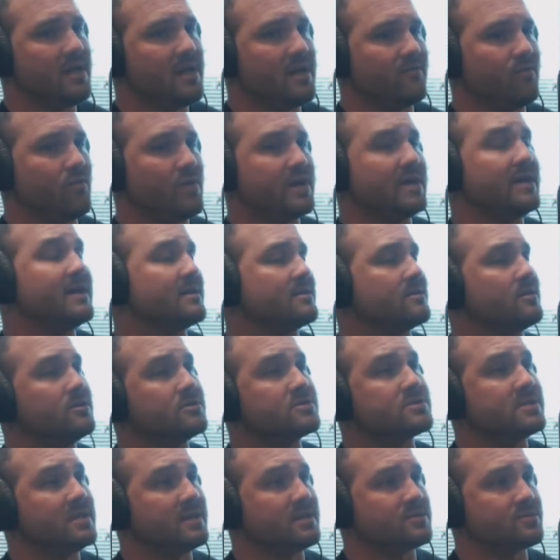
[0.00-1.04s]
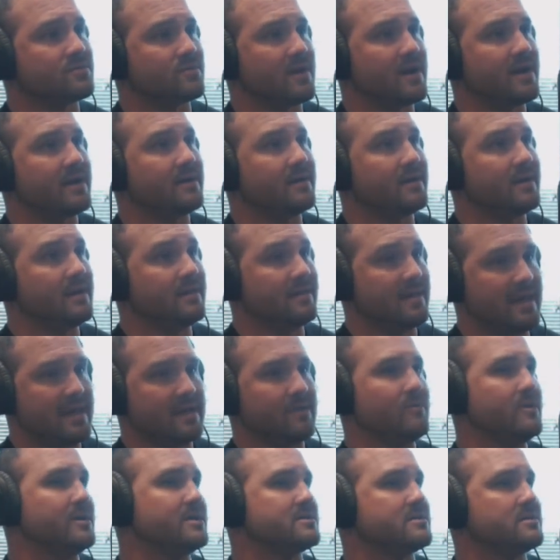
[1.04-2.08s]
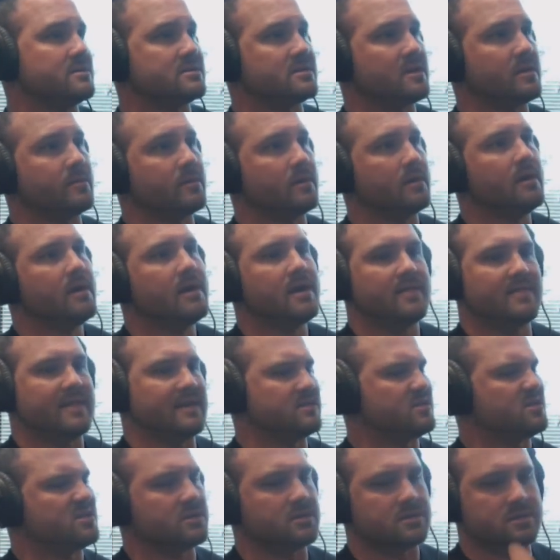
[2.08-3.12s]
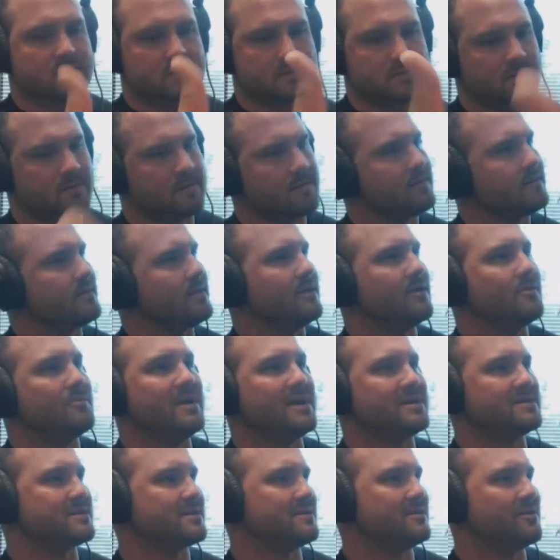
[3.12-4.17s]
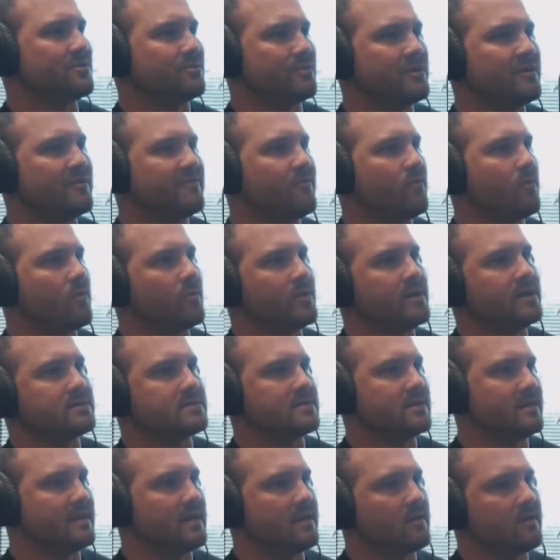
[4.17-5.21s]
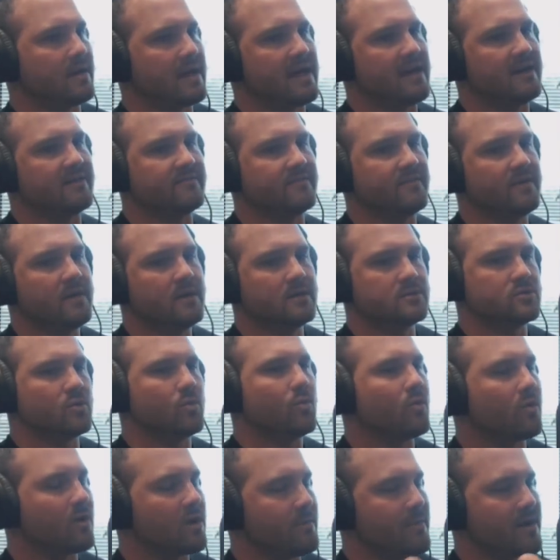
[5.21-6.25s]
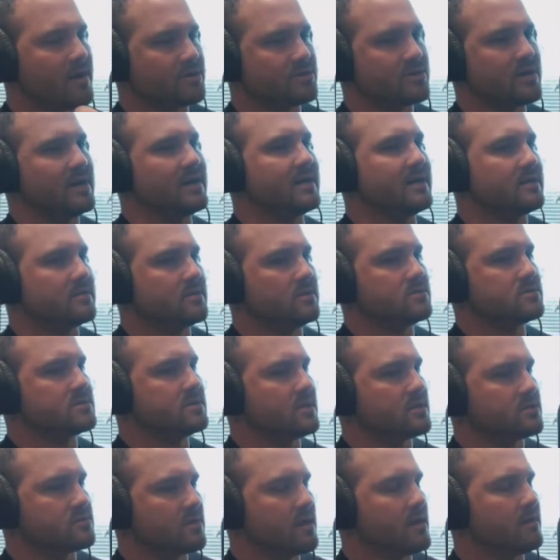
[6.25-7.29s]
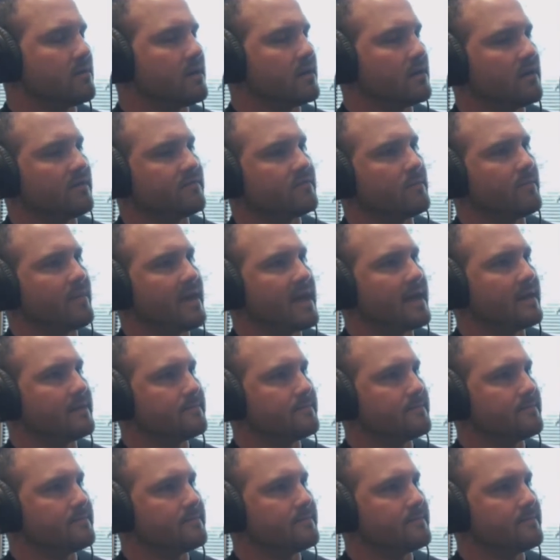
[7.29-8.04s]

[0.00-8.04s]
If we can get those things right in the 8 weeks of the summer, that's just basically 3 to 4 weeks that they don't have to worry about trying to get those things right off the bat.